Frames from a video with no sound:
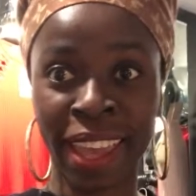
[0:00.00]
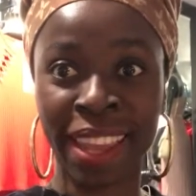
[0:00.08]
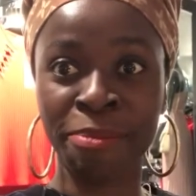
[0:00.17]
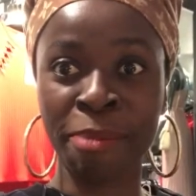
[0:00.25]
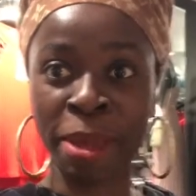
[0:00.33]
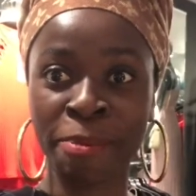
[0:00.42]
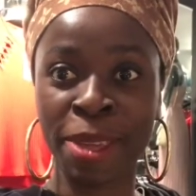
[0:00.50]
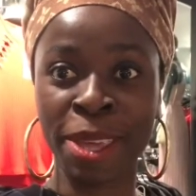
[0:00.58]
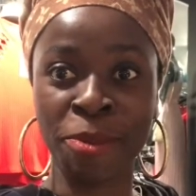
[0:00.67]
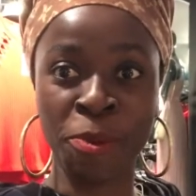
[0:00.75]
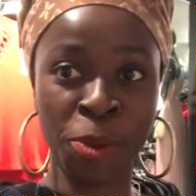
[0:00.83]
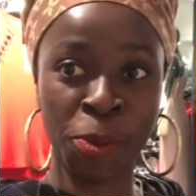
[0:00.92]
and
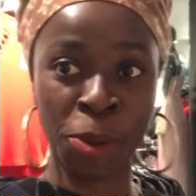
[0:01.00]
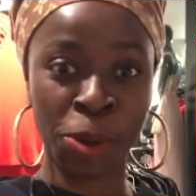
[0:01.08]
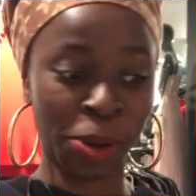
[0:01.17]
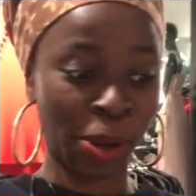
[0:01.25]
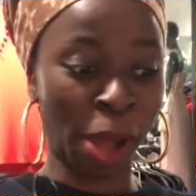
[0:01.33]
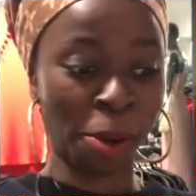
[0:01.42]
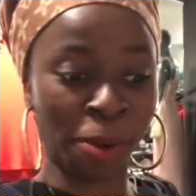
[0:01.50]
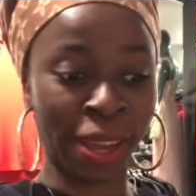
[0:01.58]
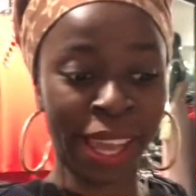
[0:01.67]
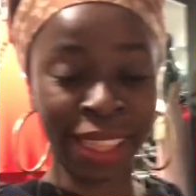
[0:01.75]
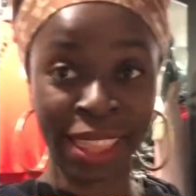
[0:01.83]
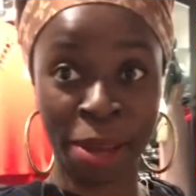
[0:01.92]
maybe I will
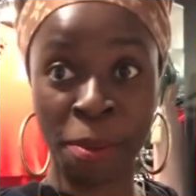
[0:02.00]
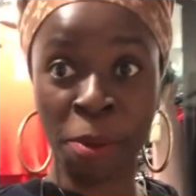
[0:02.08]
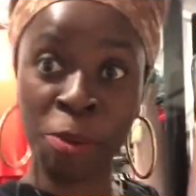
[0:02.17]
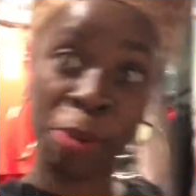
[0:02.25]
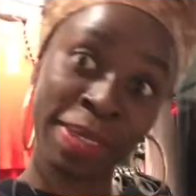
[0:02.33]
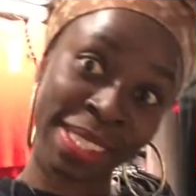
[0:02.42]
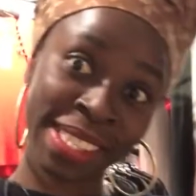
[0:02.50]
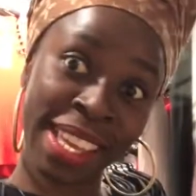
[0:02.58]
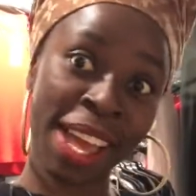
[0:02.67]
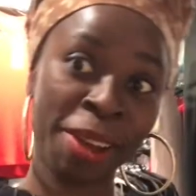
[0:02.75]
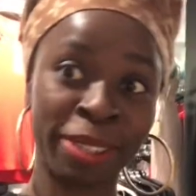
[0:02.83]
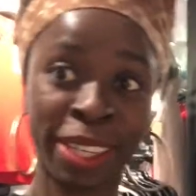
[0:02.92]
get them and we will see
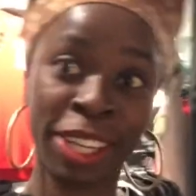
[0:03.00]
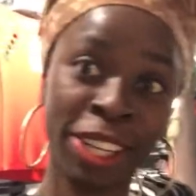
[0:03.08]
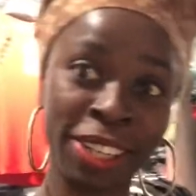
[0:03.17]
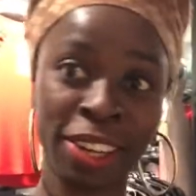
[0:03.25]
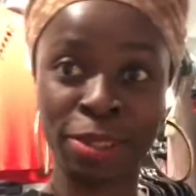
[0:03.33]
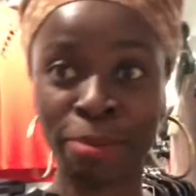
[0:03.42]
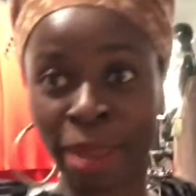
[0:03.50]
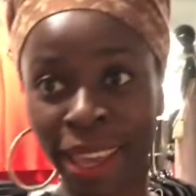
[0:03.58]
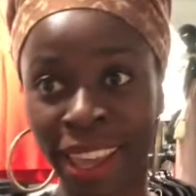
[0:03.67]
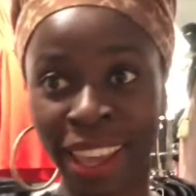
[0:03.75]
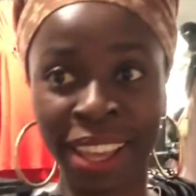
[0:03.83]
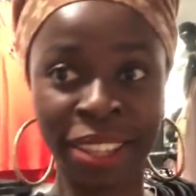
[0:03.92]
how they look on
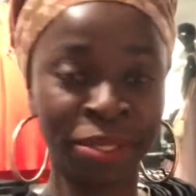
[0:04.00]
me.